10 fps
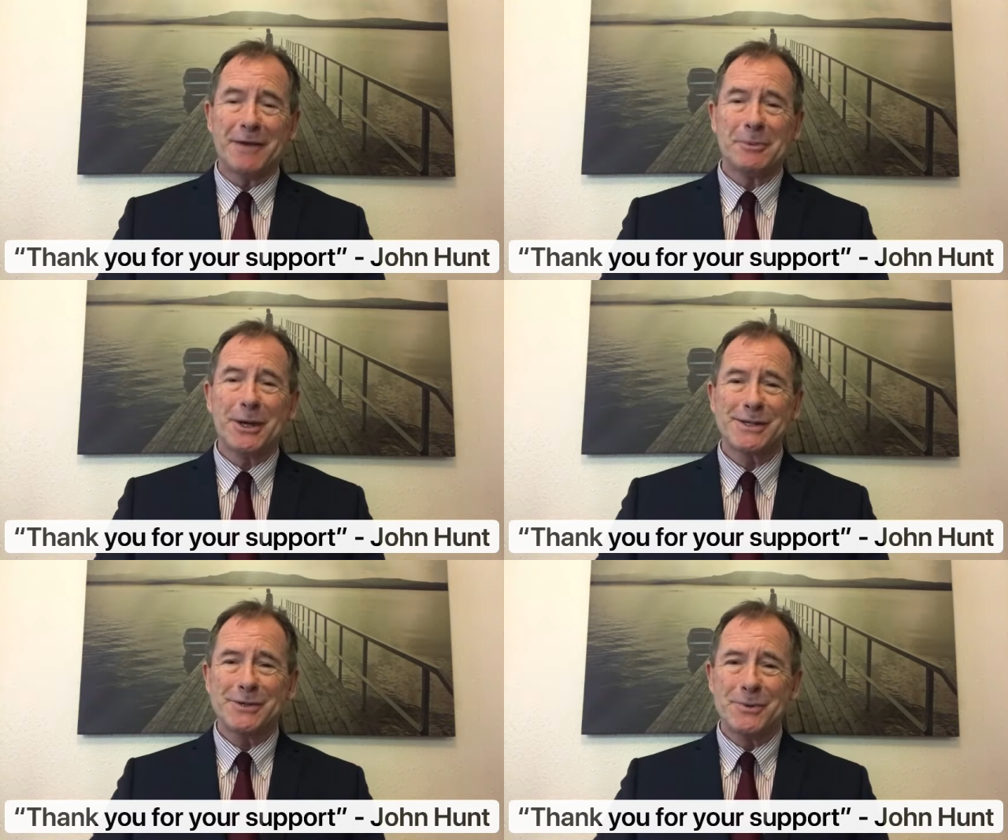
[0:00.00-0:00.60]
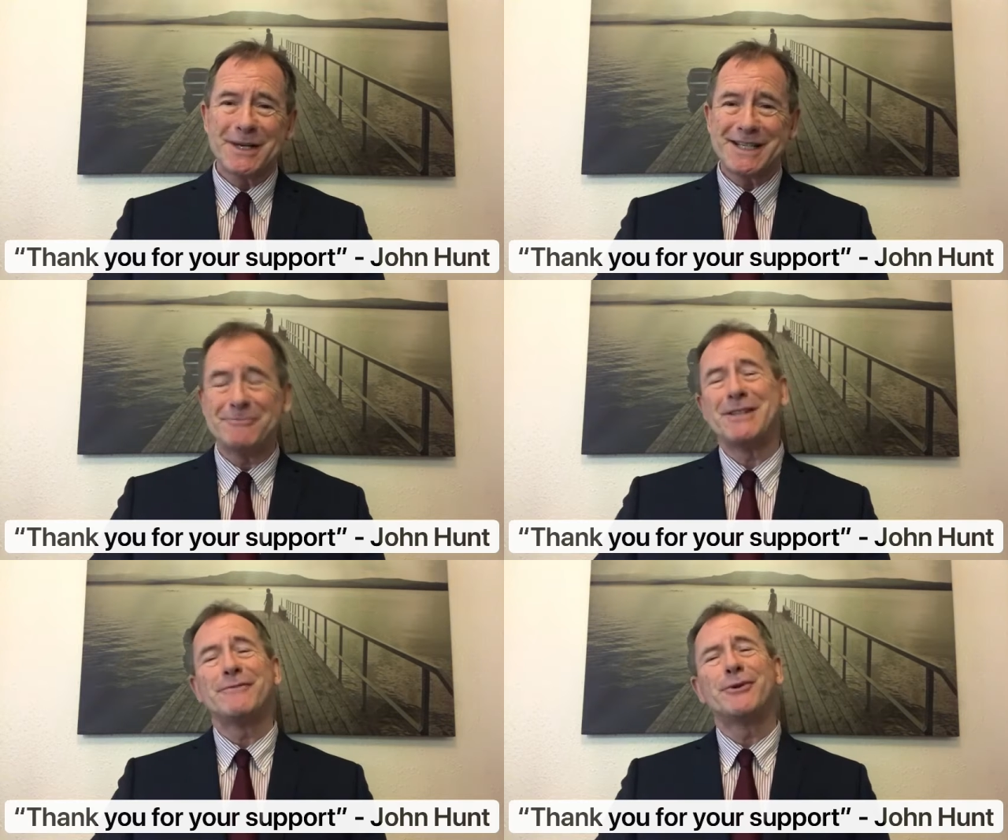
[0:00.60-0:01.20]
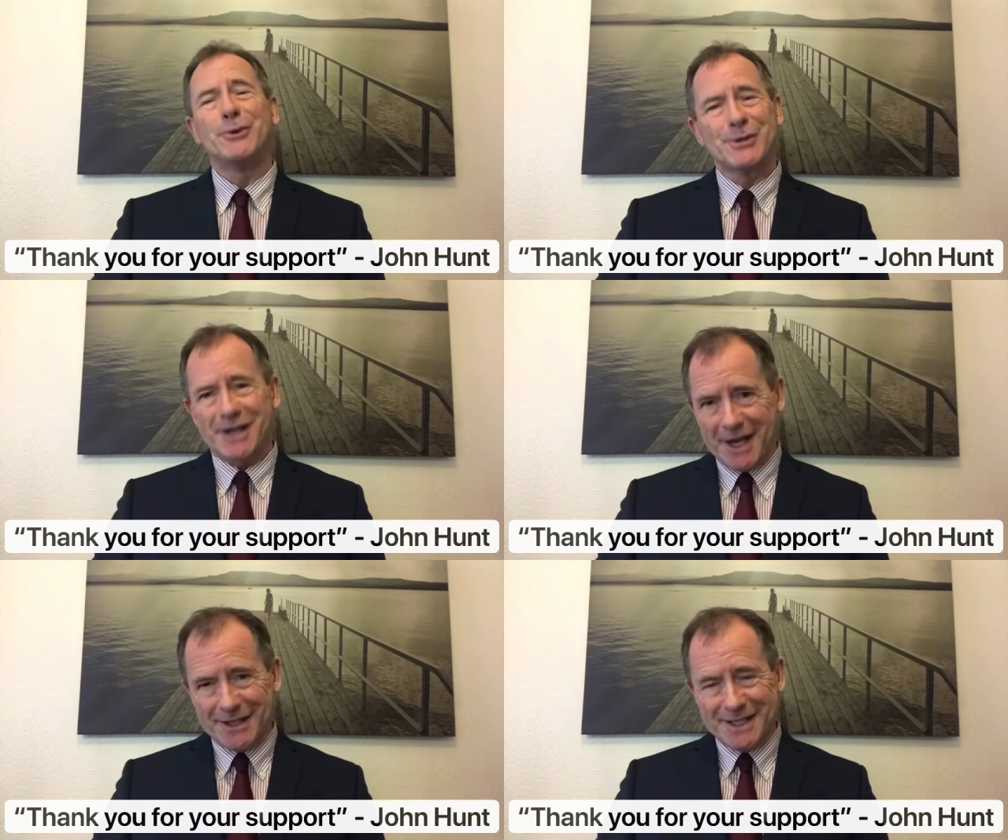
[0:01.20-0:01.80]
personal, which of course
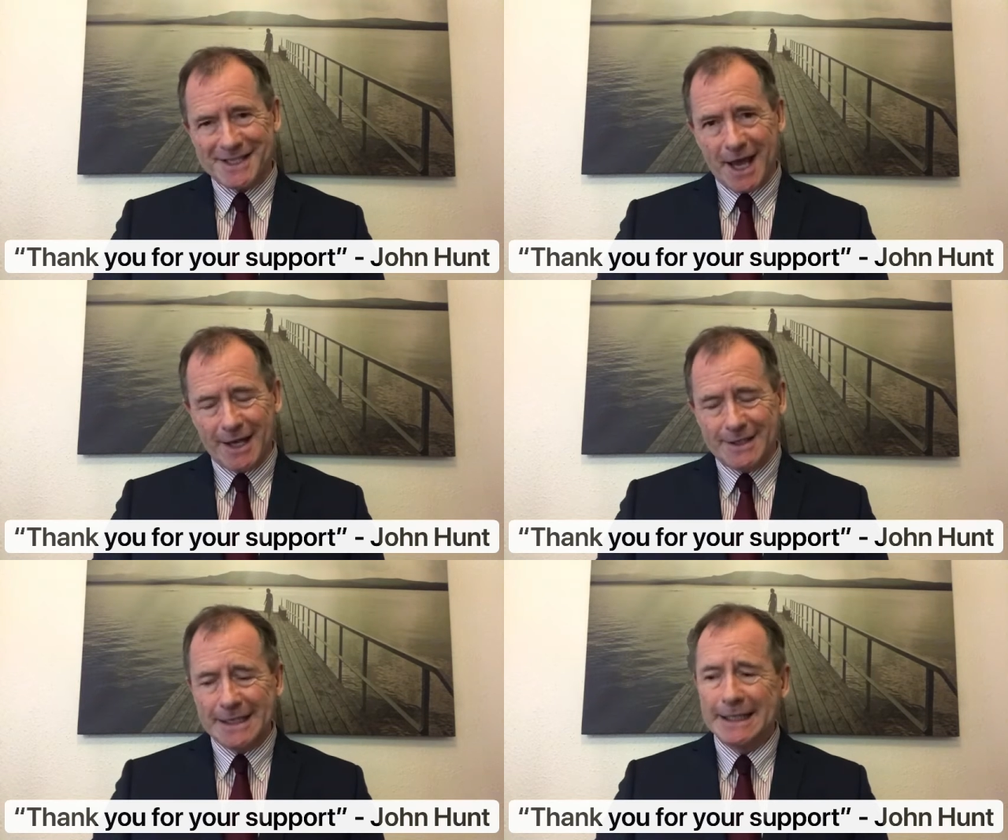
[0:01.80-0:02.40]
I understand.